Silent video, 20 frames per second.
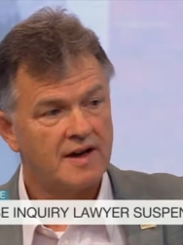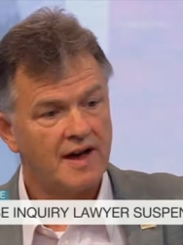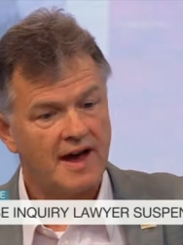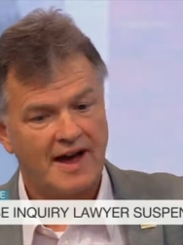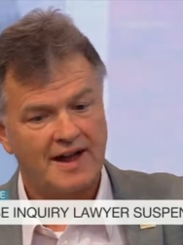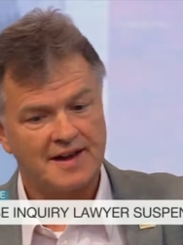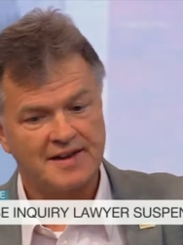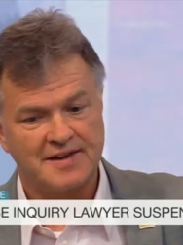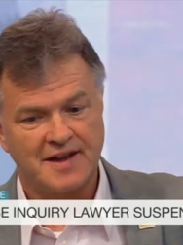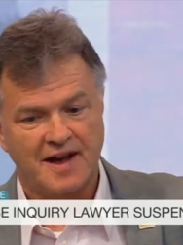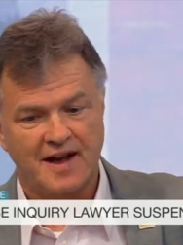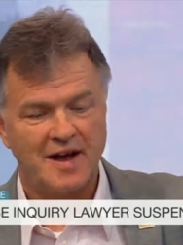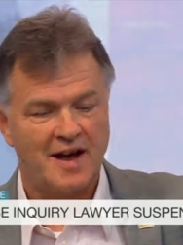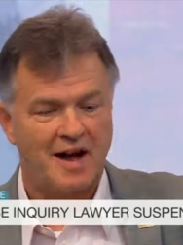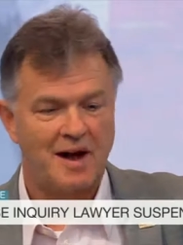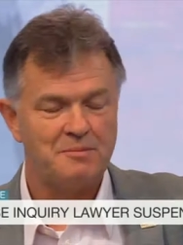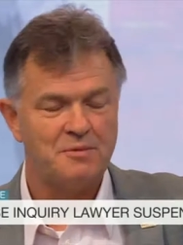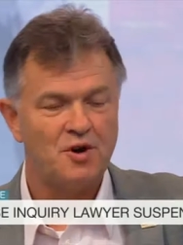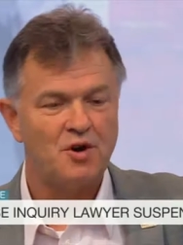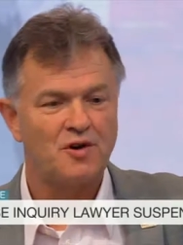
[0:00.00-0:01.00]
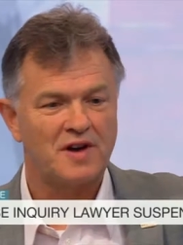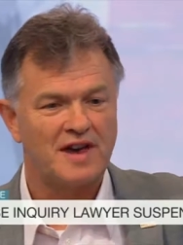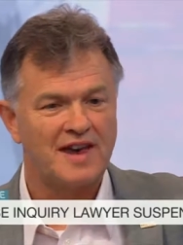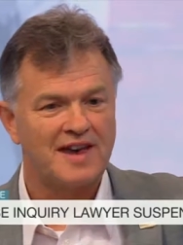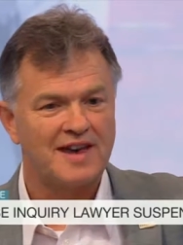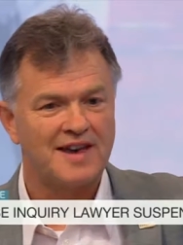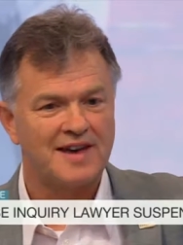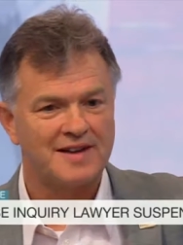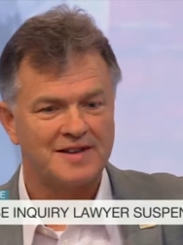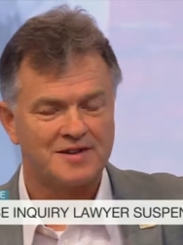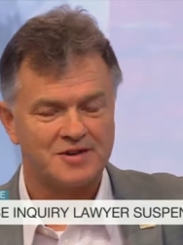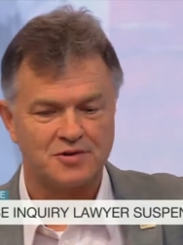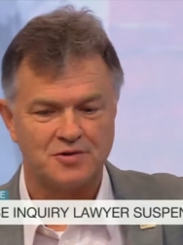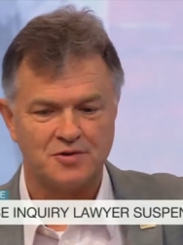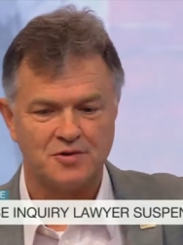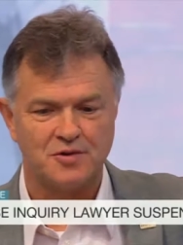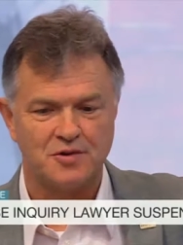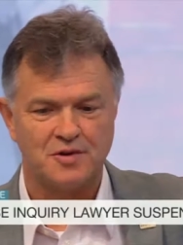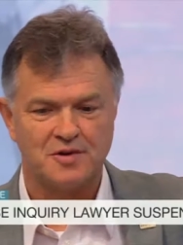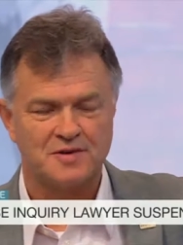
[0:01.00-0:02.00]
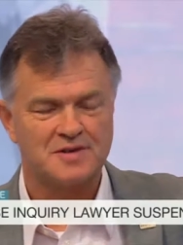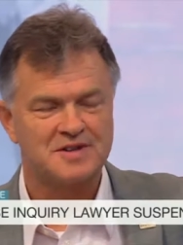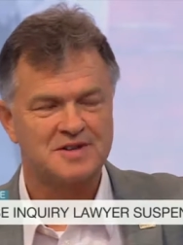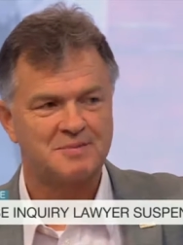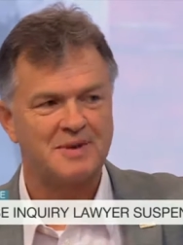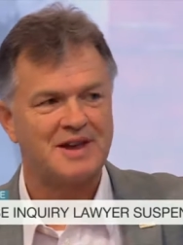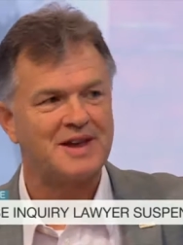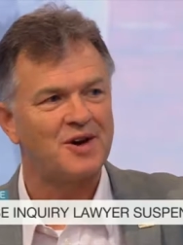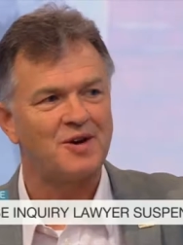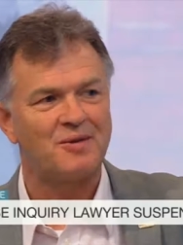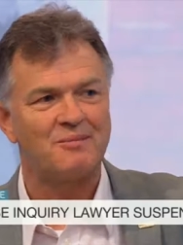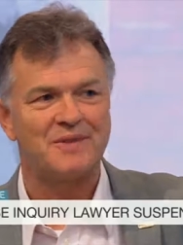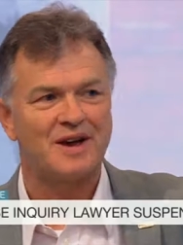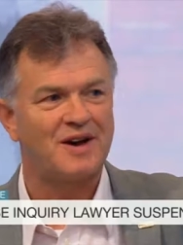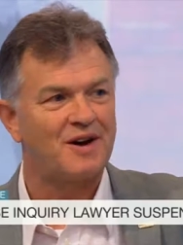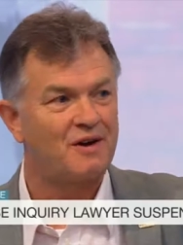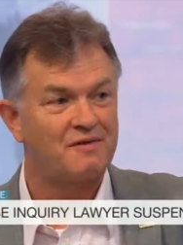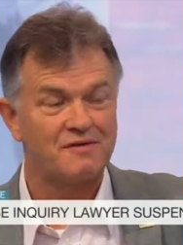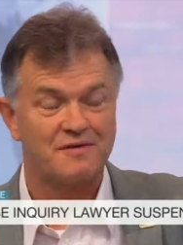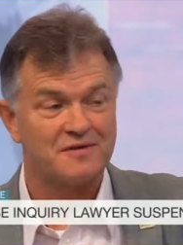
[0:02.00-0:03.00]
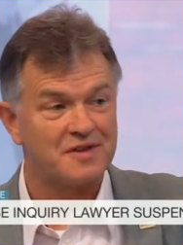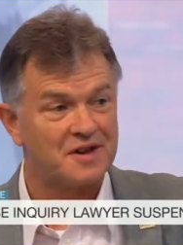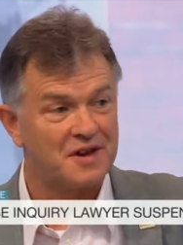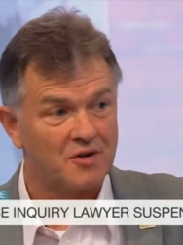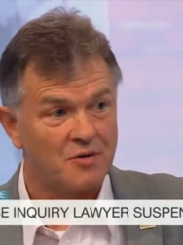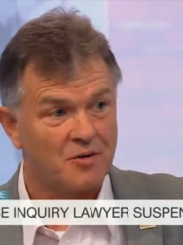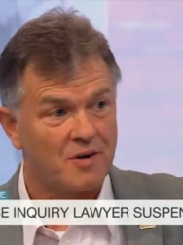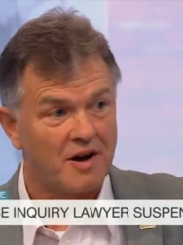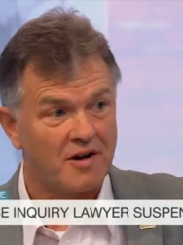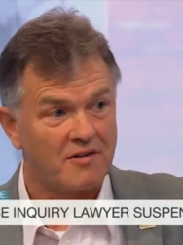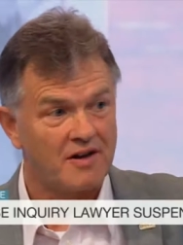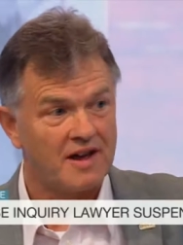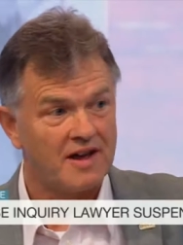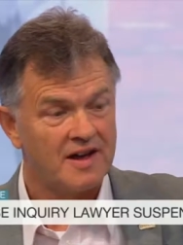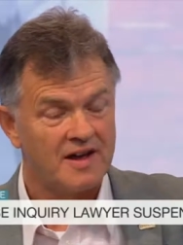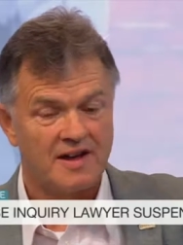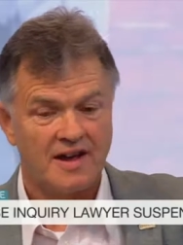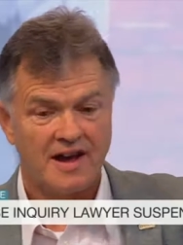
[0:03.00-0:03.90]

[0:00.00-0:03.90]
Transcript: And I, am not here to speak on behalf of the inquiry.